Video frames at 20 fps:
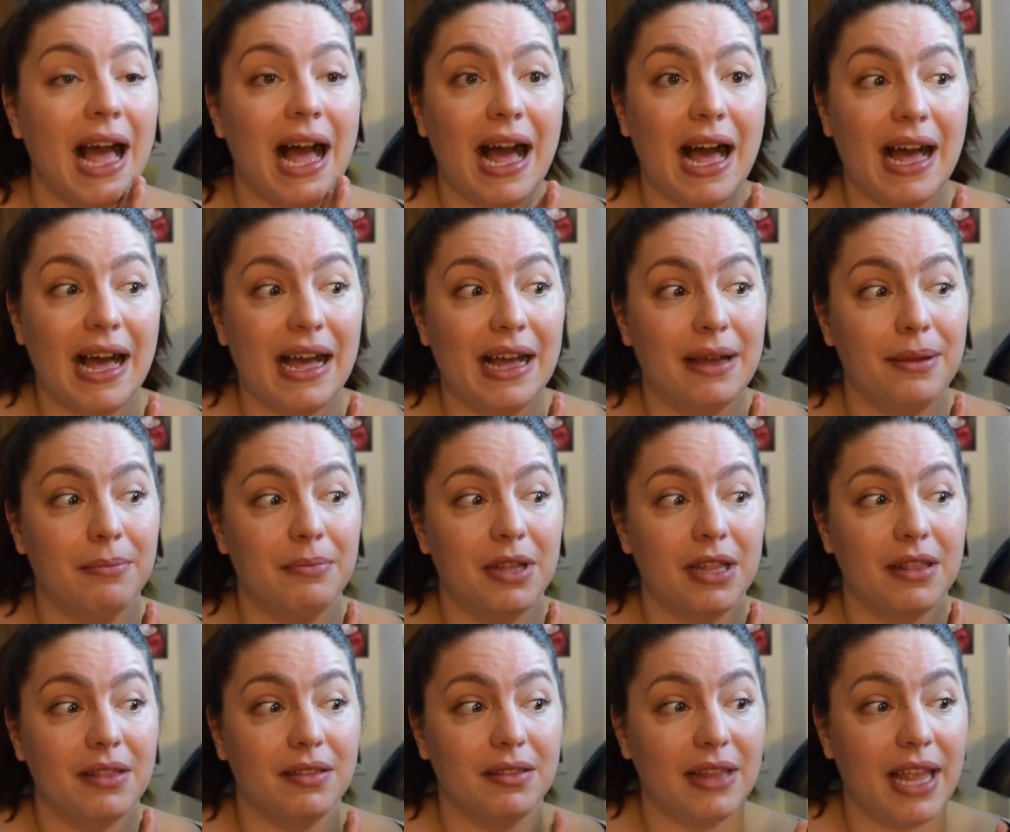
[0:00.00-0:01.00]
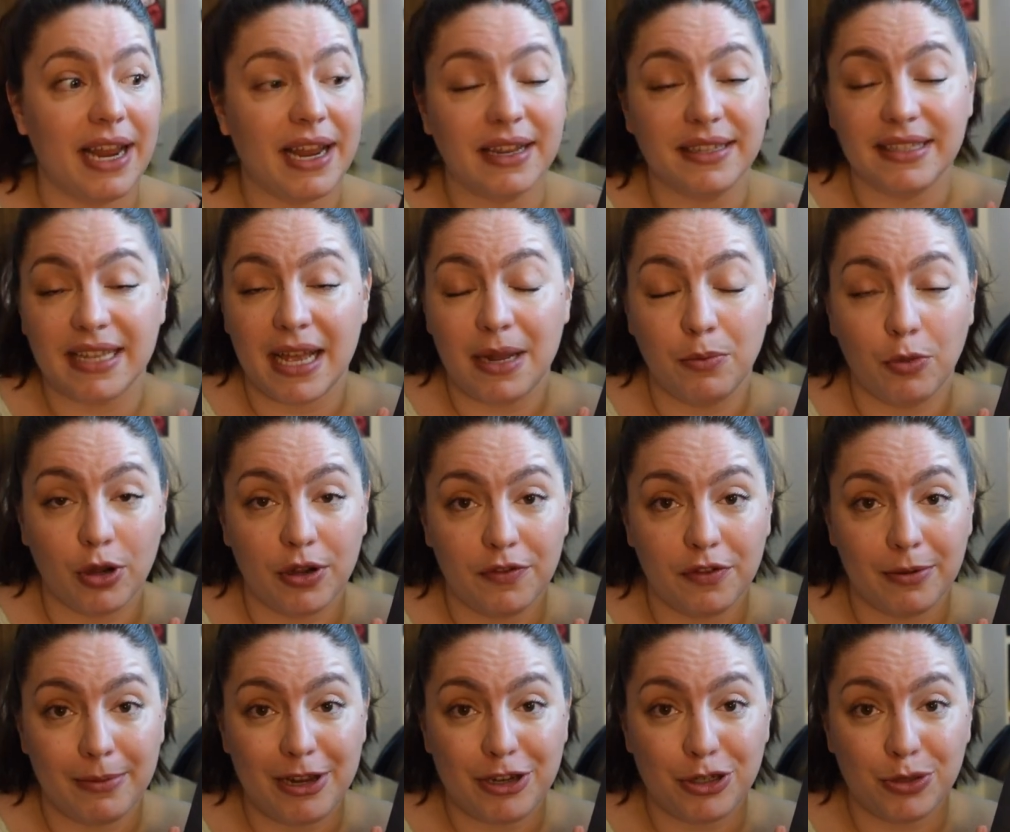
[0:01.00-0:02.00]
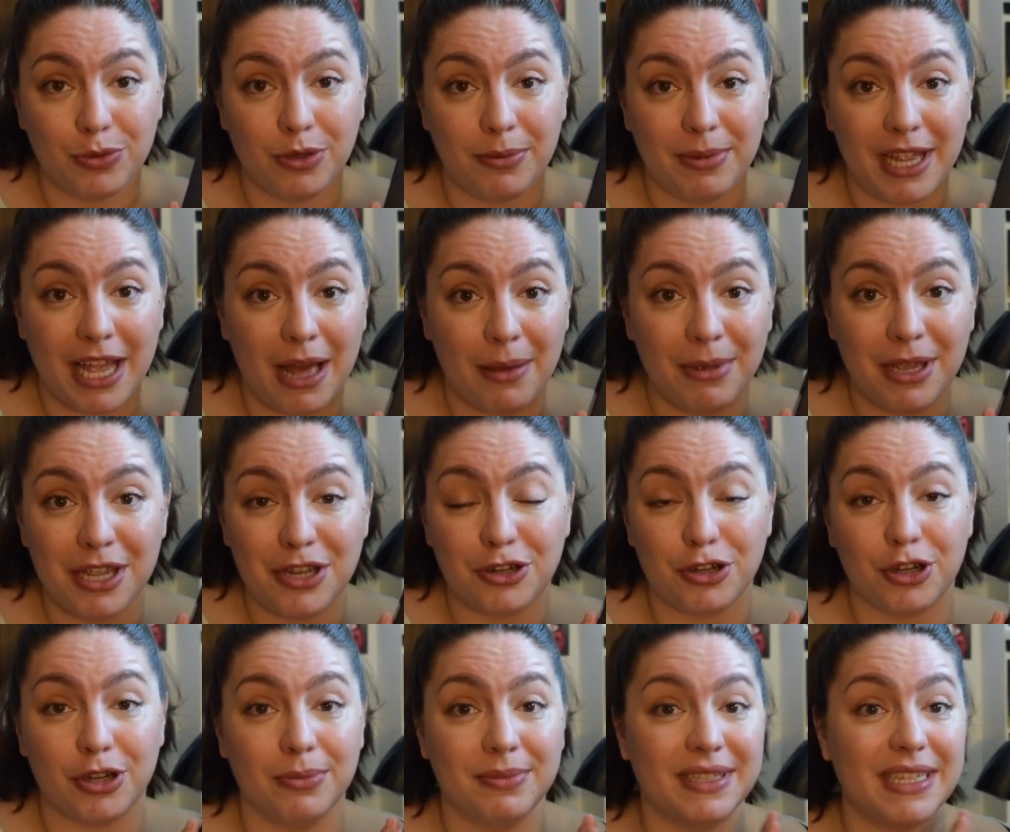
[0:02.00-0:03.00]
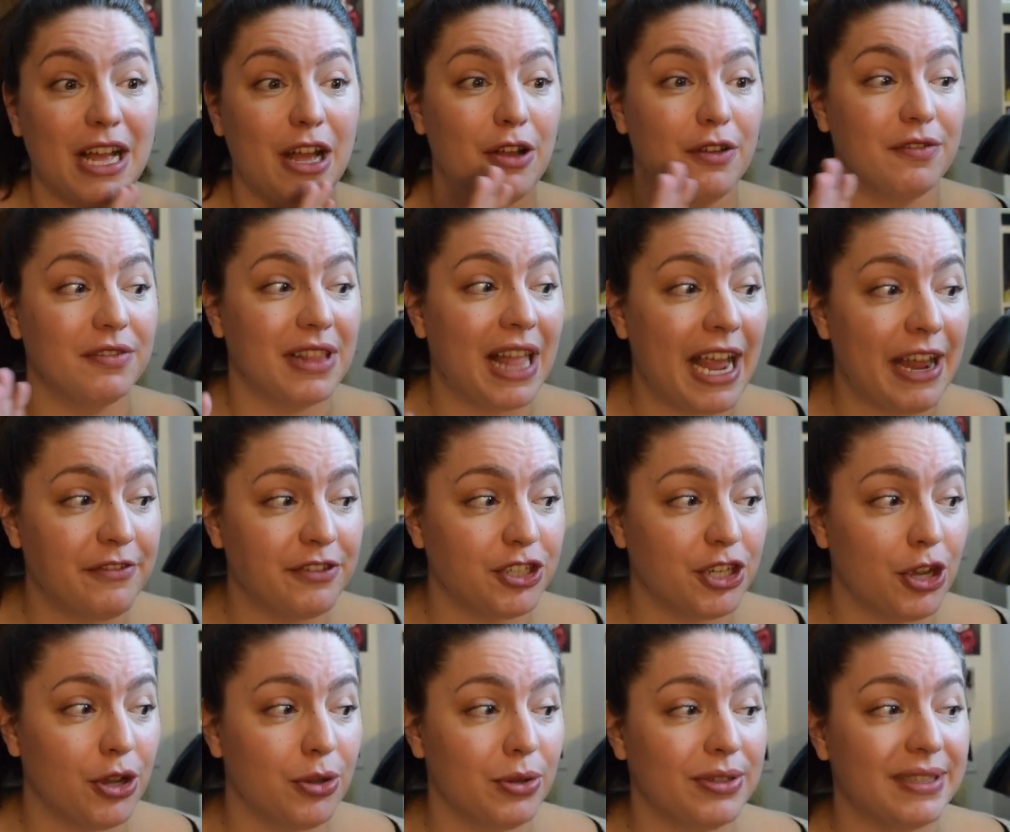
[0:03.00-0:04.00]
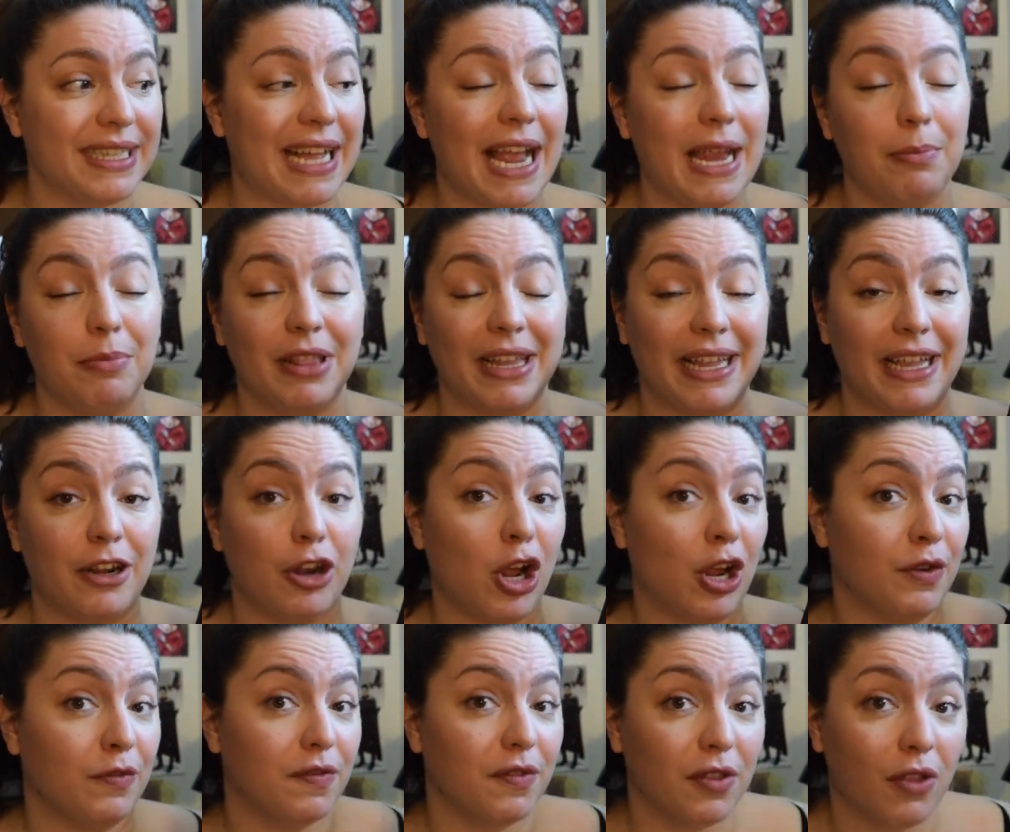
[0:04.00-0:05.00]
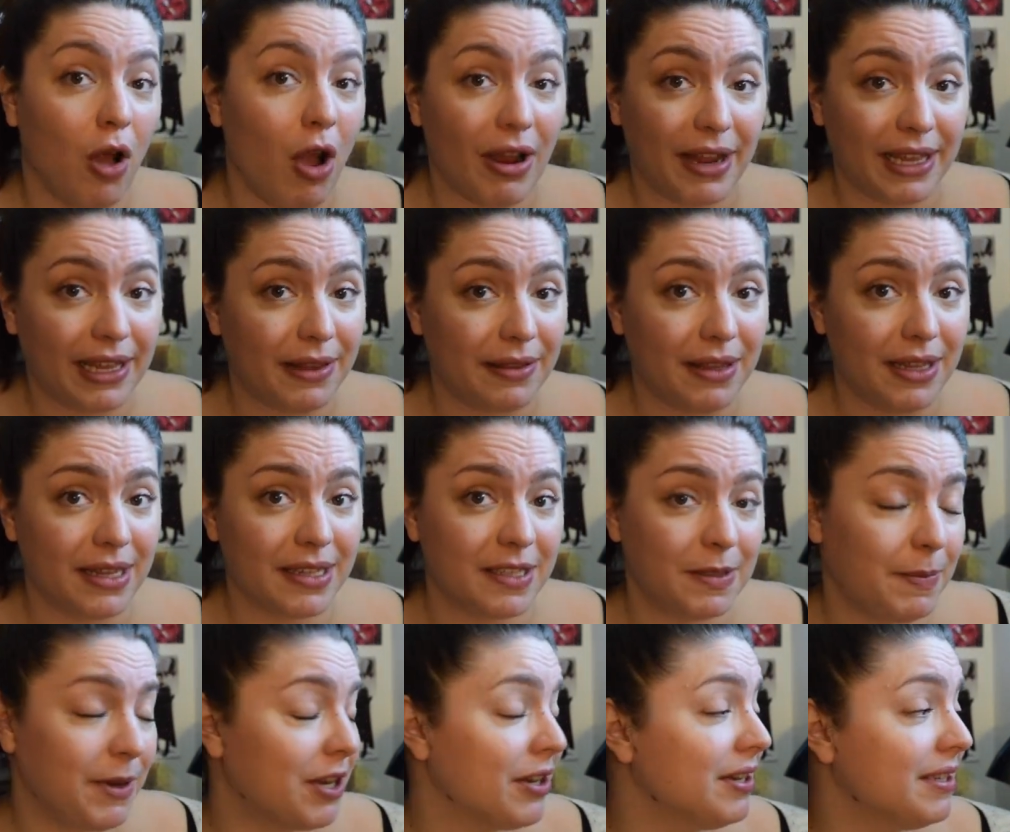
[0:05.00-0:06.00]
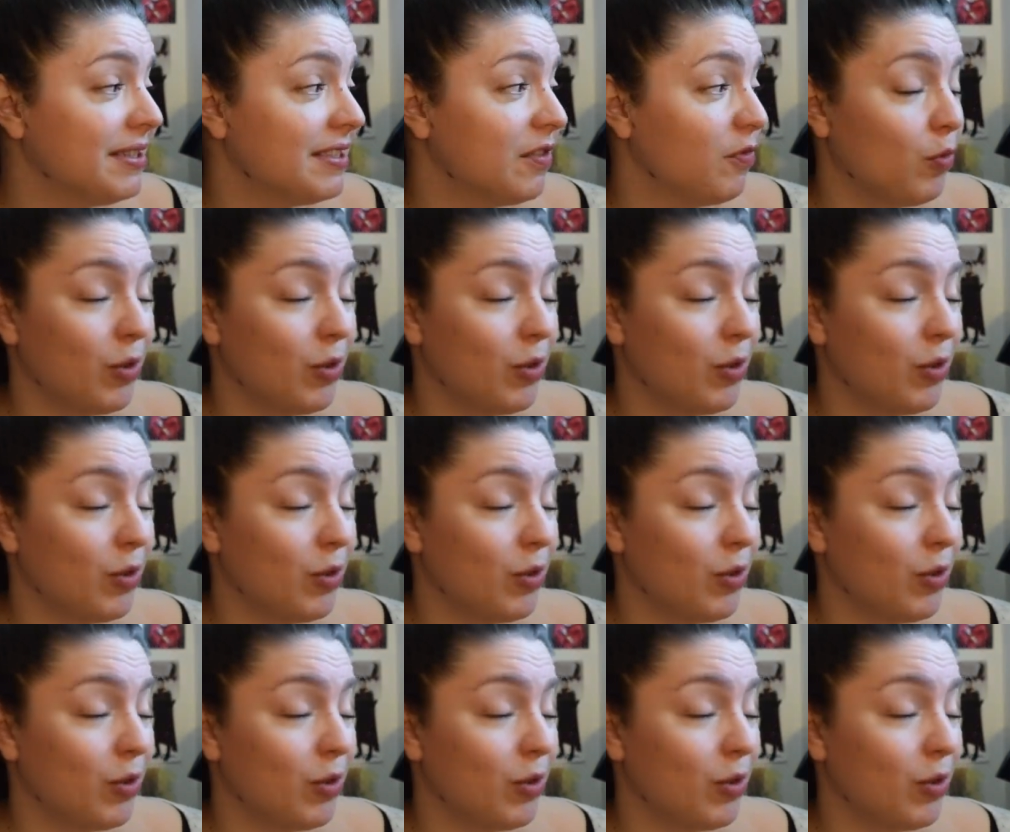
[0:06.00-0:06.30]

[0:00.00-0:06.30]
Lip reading: Like I said, more information will be coming in terms of live shows. I plan on vlogging the experience of